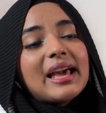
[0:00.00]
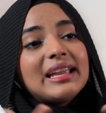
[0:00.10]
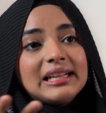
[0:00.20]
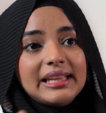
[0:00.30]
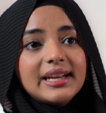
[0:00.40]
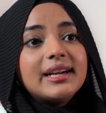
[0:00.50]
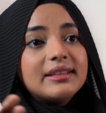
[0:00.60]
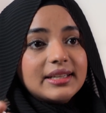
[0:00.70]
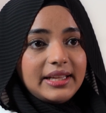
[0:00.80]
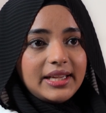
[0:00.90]
I cleared
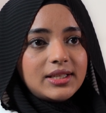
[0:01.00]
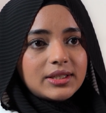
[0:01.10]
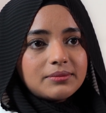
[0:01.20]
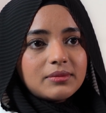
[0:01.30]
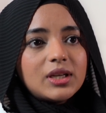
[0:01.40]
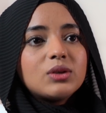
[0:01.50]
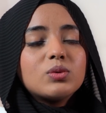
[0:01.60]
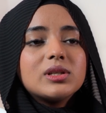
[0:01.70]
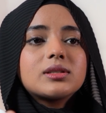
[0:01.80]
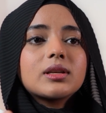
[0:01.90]
the NEET. It
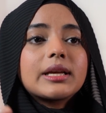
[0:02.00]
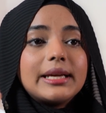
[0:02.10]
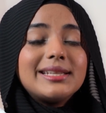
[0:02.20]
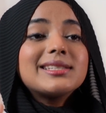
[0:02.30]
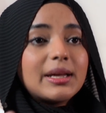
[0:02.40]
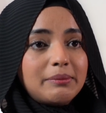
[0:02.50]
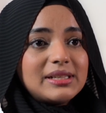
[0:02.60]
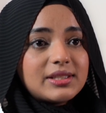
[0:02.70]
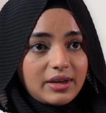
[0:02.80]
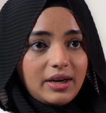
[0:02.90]
is
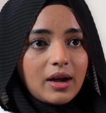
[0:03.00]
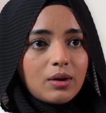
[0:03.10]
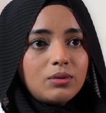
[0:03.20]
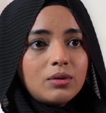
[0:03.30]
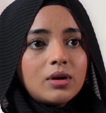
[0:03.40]
compulsory now.